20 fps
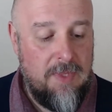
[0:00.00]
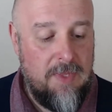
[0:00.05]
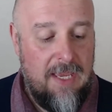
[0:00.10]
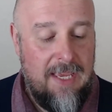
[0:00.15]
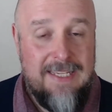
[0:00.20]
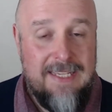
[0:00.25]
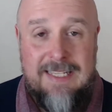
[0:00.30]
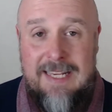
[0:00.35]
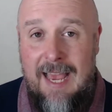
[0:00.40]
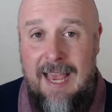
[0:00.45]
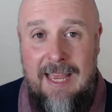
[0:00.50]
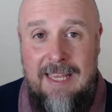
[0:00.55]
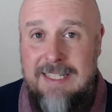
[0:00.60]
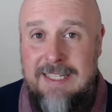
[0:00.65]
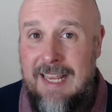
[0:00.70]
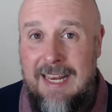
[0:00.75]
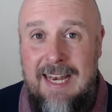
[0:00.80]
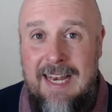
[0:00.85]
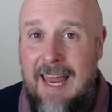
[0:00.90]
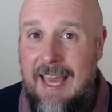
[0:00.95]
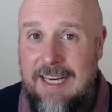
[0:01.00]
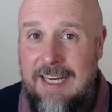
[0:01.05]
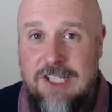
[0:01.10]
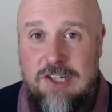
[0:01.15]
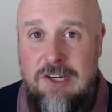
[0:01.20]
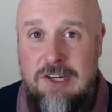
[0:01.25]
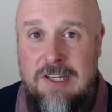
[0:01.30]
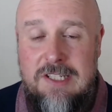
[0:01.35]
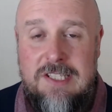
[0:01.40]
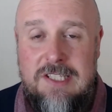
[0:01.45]

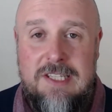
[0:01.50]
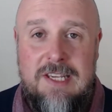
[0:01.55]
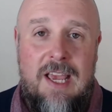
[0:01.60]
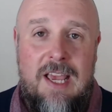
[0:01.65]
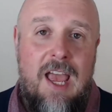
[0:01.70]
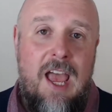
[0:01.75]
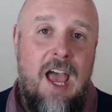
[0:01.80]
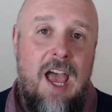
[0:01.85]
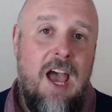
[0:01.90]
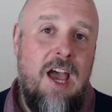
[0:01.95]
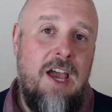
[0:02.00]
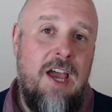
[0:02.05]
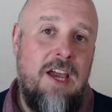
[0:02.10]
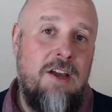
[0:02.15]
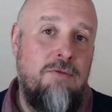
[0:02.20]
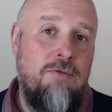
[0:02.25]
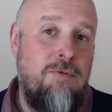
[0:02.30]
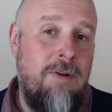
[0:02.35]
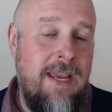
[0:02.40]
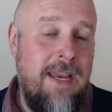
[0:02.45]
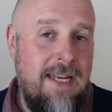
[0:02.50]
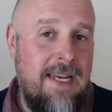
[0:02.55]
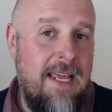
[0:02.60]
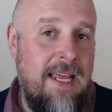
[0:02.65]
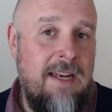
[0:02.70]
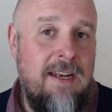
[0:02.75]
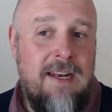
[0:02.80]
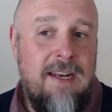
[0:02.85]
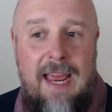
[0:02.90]
lectures, reading,